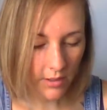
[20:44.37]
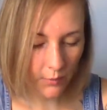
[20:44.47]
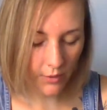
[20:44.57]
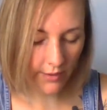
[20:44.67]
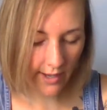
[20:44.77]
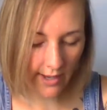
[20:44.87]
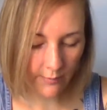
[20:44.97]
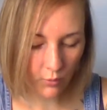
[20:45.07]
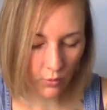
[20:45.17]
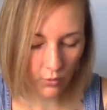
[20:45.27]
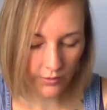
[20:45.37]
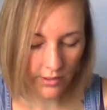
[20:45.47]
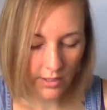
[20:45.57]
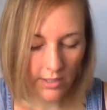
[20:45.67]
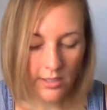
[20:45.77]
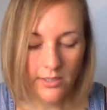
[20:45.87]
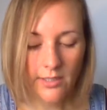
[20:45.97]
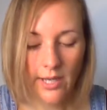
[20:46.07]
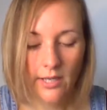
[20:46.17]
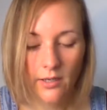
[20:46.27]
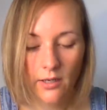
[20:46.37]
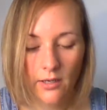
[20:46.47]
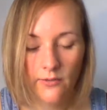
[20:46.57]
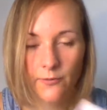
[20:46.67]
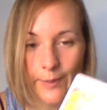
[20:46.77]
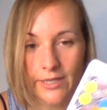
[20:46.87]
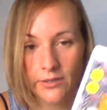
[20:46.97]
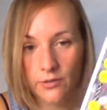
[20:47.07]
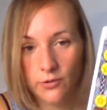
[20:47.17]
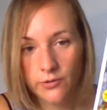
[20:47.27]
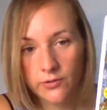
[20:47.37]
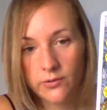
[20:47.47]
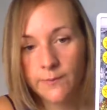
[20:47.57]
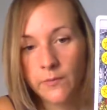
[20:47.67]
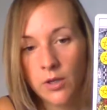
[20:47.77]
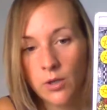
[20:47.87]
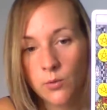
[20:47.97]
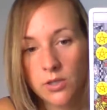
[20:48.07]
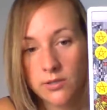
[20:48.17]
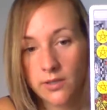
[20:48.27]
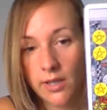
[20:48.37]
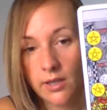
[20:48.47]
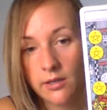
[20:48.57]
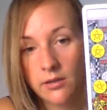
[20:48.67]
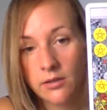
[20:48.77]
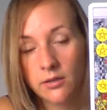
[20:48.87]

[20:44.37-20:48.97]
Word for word: And with that, I pulled ten of Pentacles, which was like